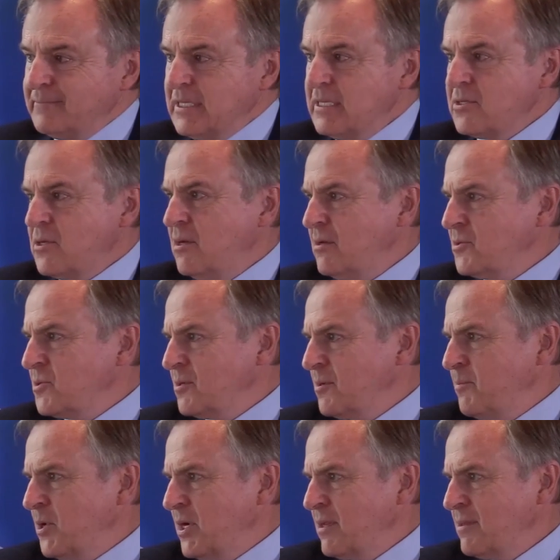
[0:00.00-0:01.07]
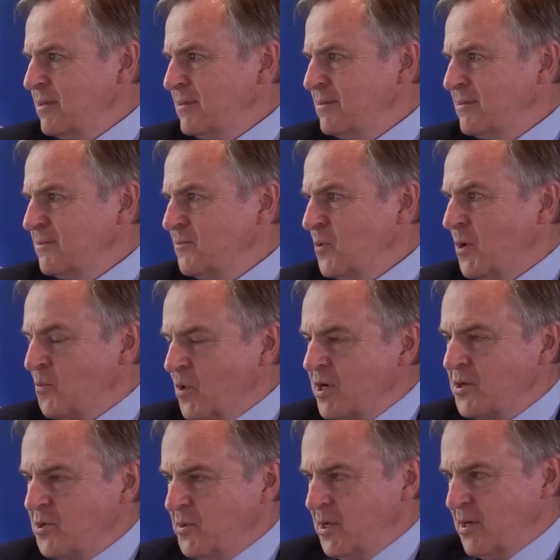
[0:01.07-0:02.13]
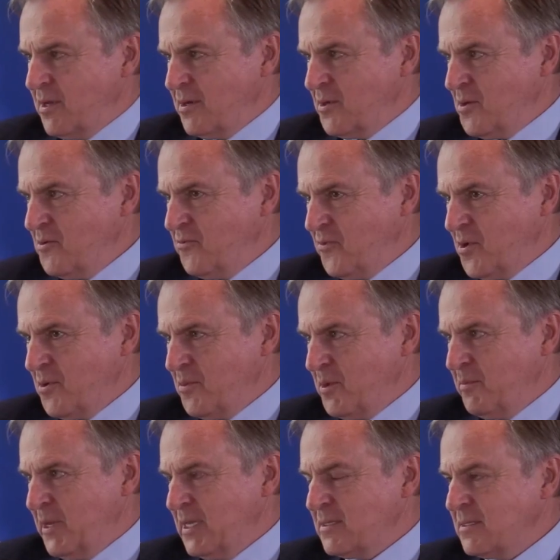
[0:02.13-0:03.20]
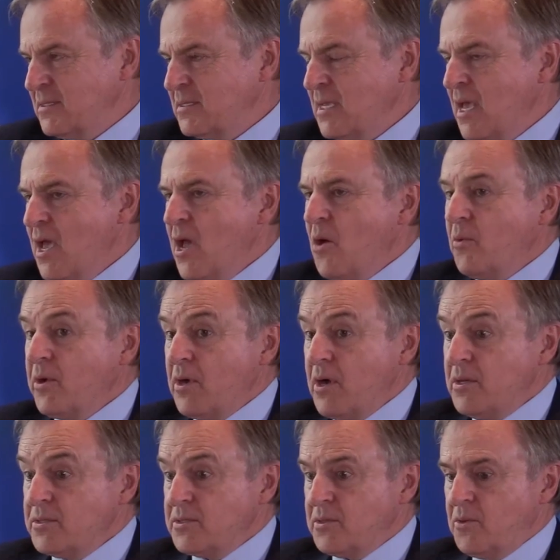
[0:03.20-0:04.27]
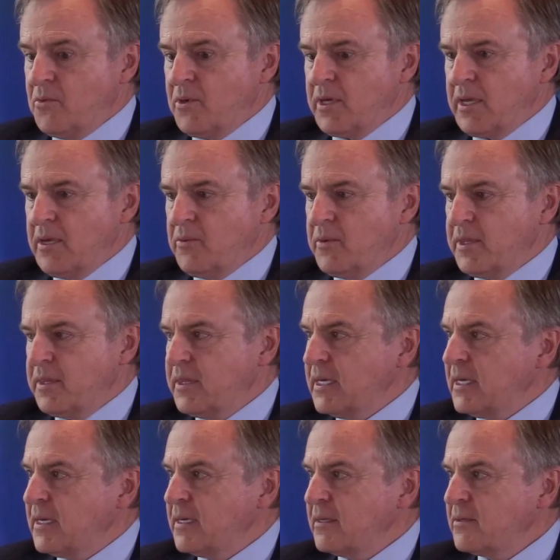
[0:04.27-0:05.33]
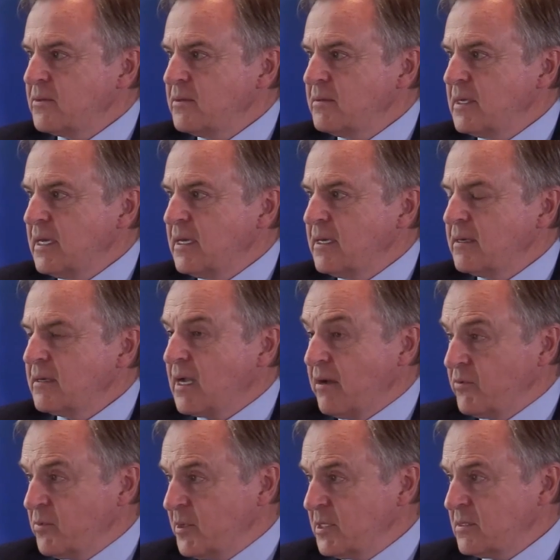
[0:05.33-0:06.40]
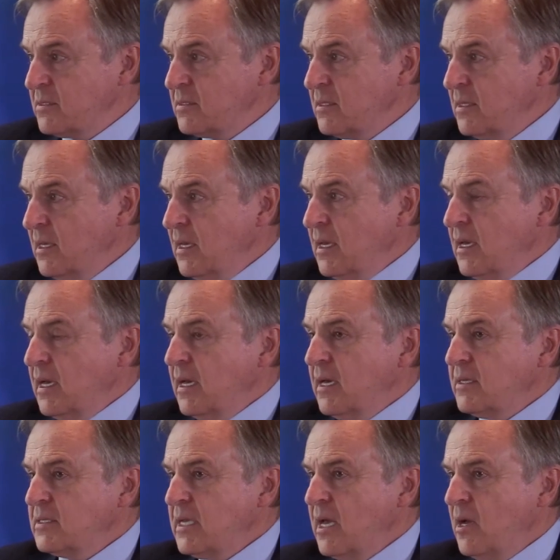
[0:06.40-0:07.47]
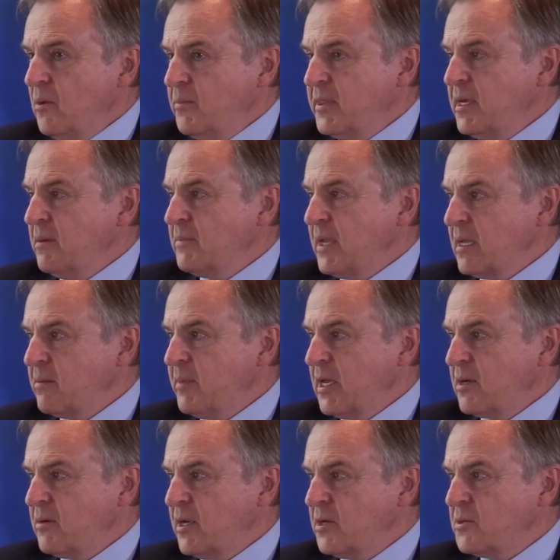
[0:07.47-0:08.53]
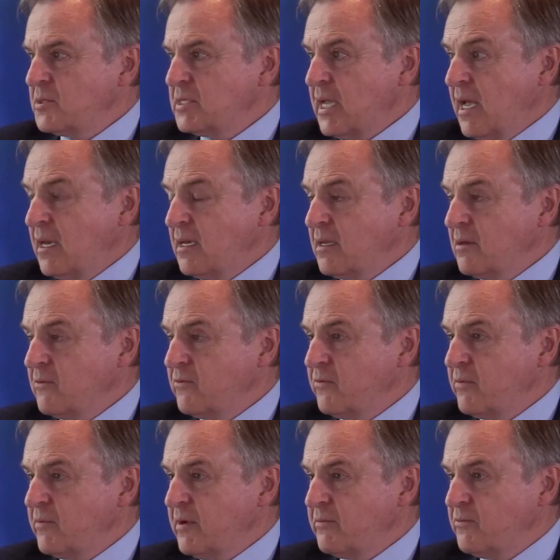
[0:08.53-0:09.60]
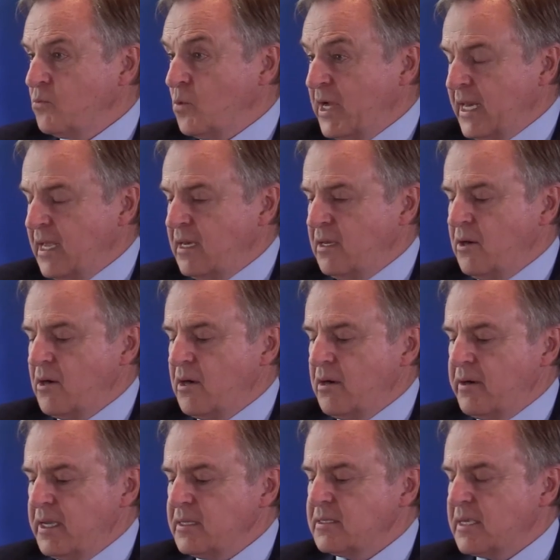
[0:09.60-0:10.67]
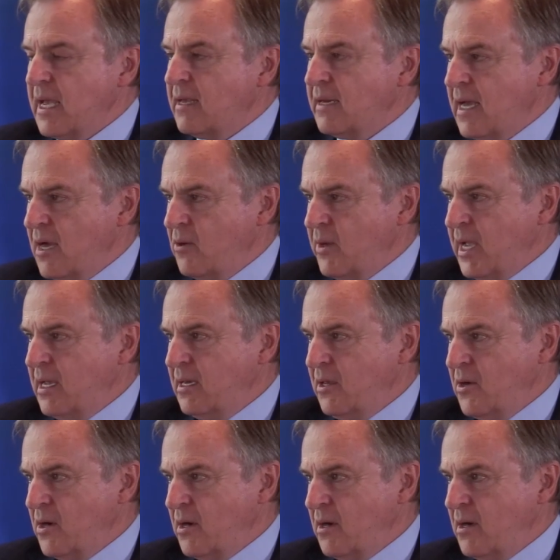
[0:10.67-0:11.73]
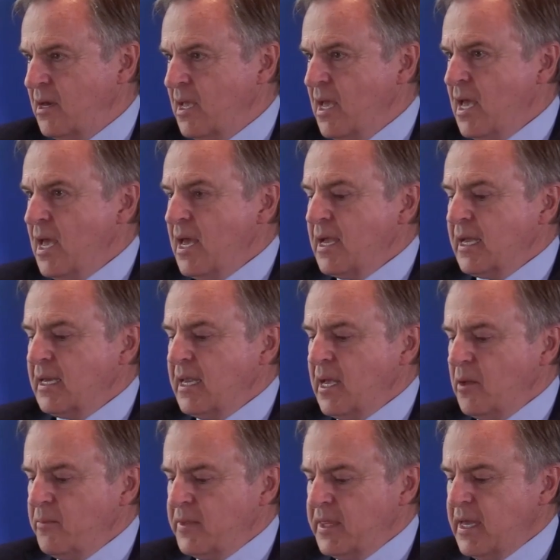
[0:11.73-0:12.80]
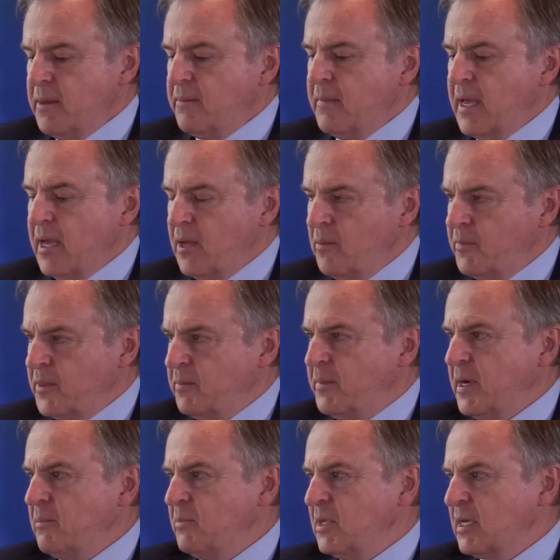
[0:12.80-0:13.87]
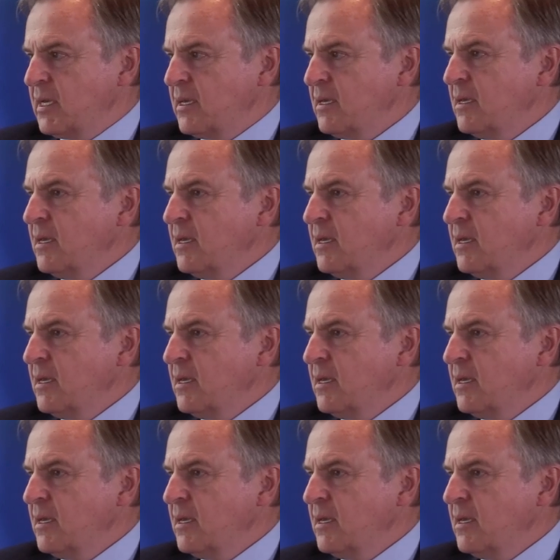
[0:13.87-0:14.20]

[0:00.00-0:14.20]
is all sort of part of what we're doing on a go-forward basis. We're also working with governments to help them get a better understanding of what ADR is and how ADR can help them help the public